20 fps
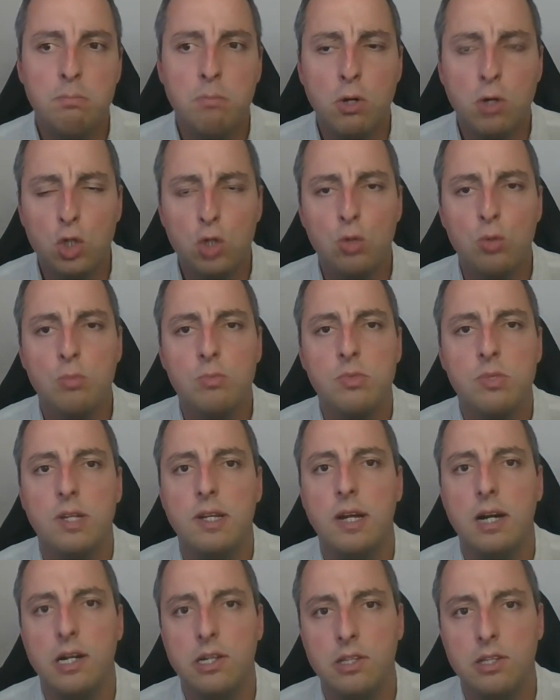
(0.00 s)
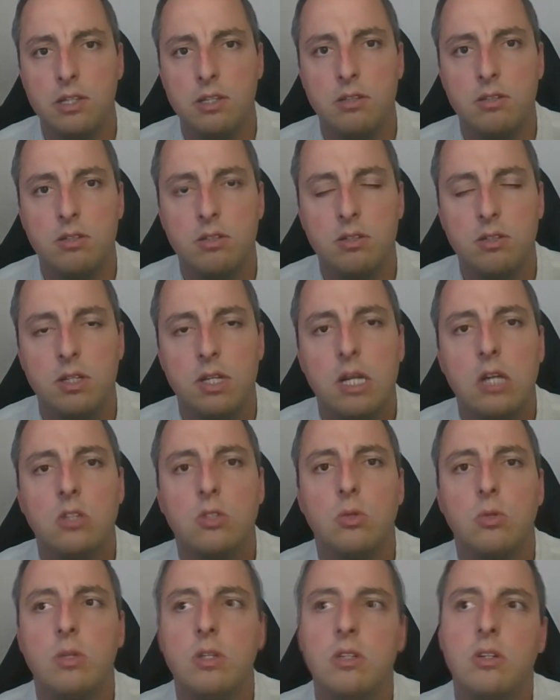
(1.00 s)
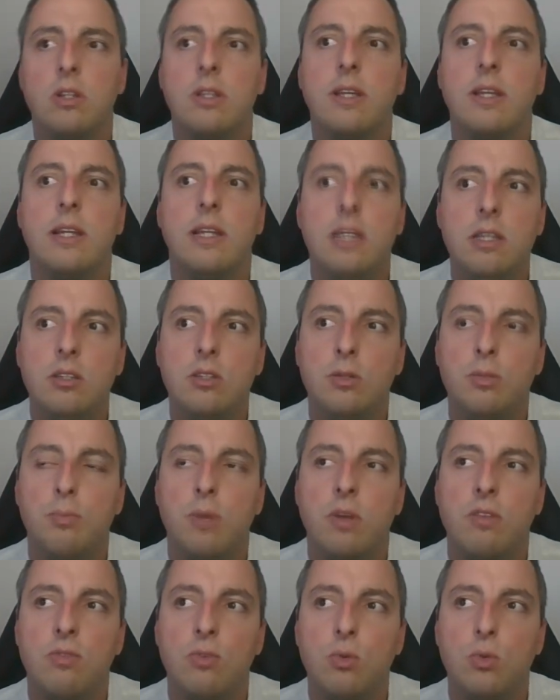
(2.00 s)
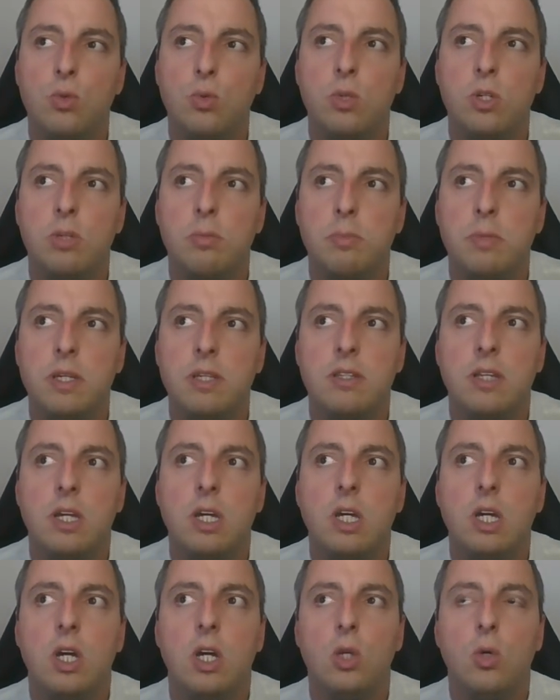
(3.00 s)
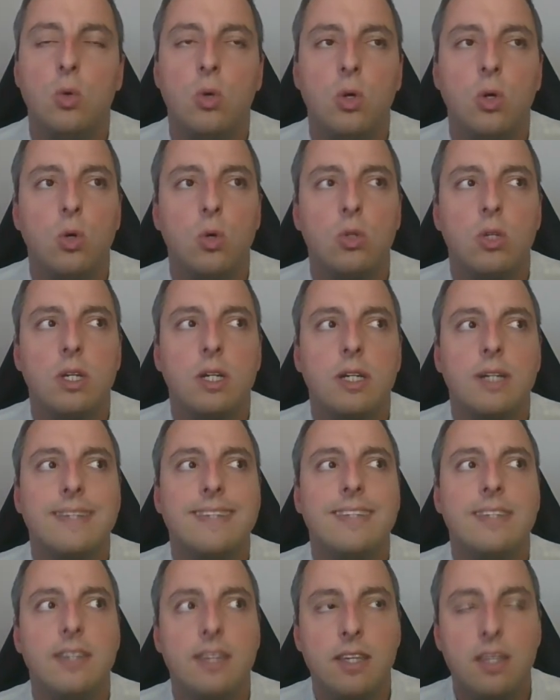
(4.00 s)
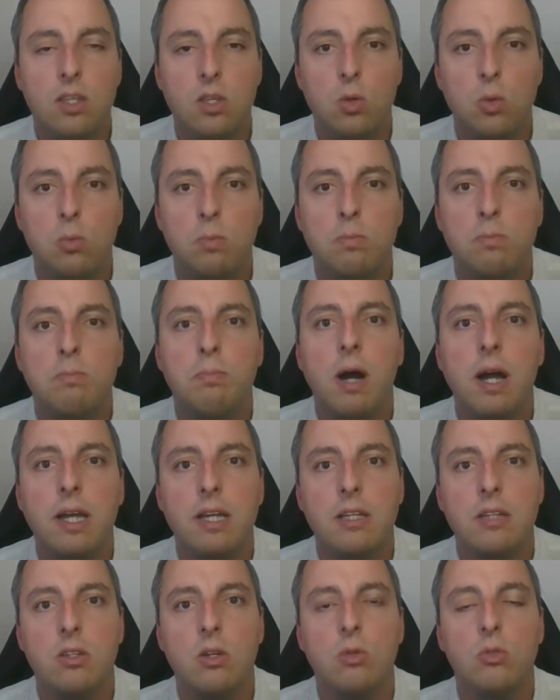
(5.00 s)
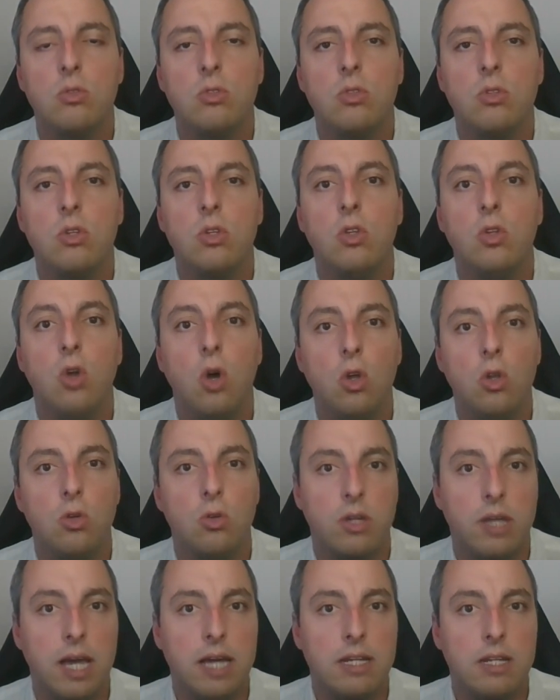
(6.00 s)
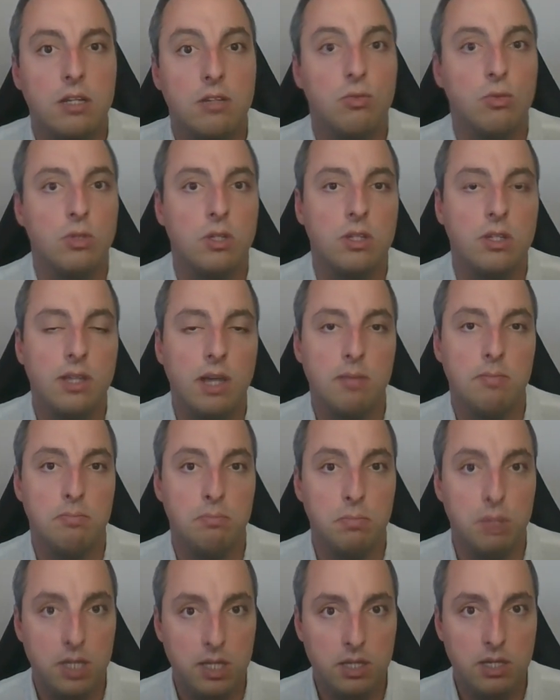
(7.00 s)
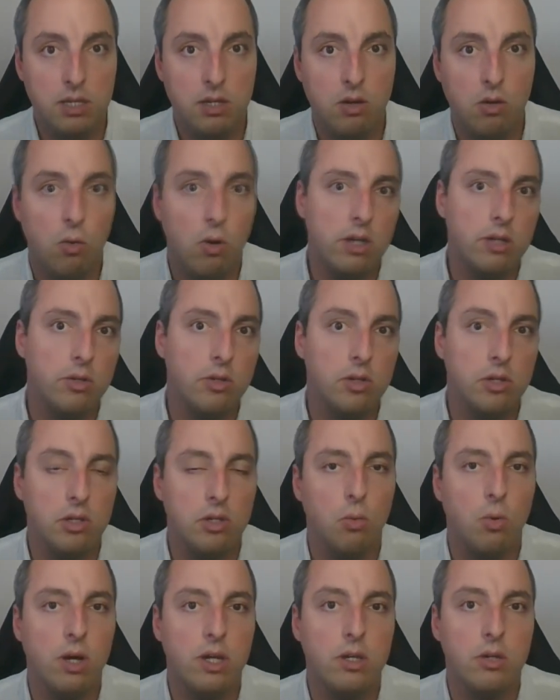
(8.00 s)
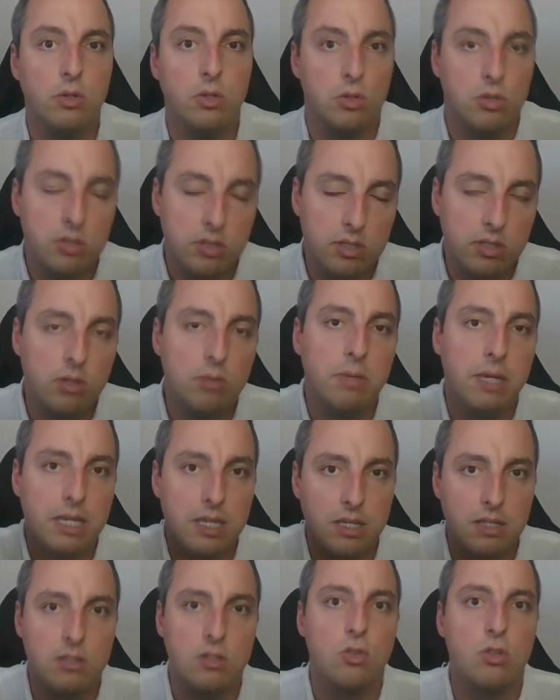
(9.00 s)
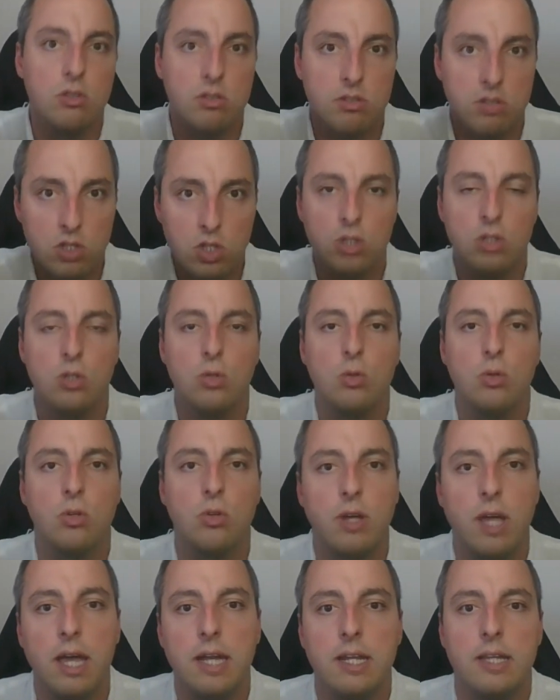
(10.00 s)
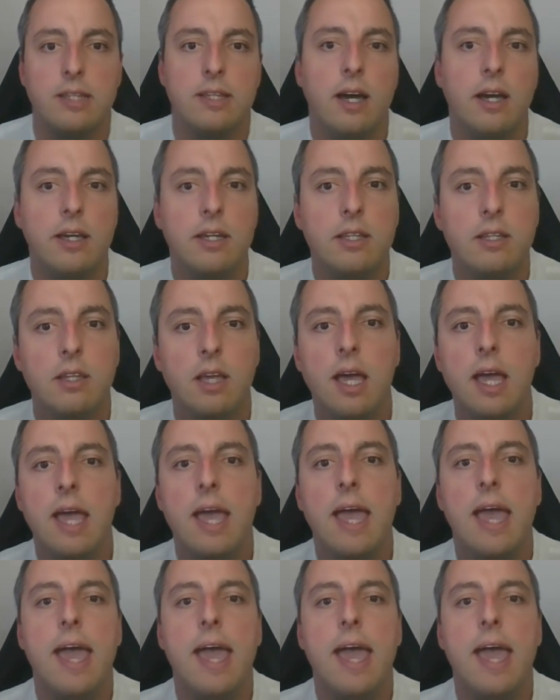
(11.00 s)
mushrooms and onions. So these are the least sprayed foods, which means you could continue buying those non-organic for the time being while you're still making the transition to an organic diet.